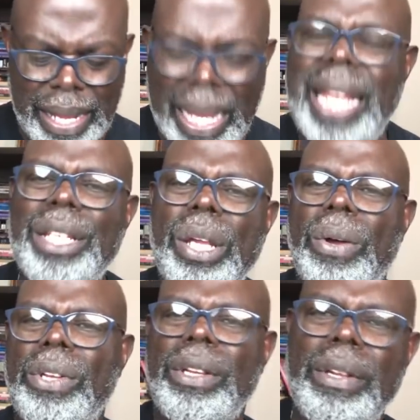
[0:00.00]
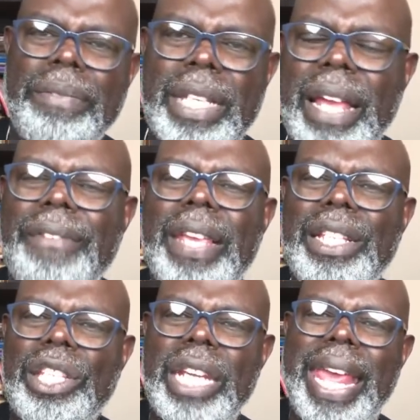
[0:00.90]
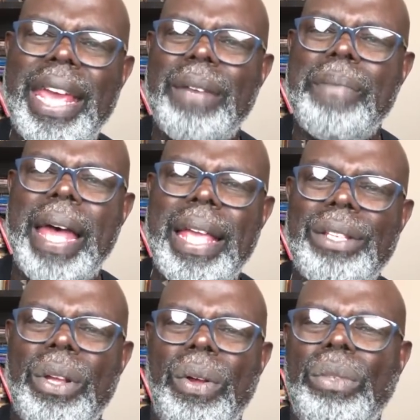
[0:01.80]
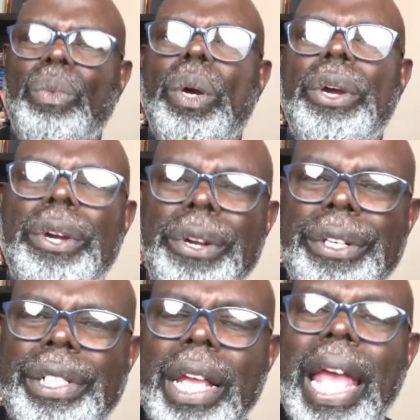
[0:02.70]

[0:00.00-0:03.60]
He told on himself, he's snared by his own words,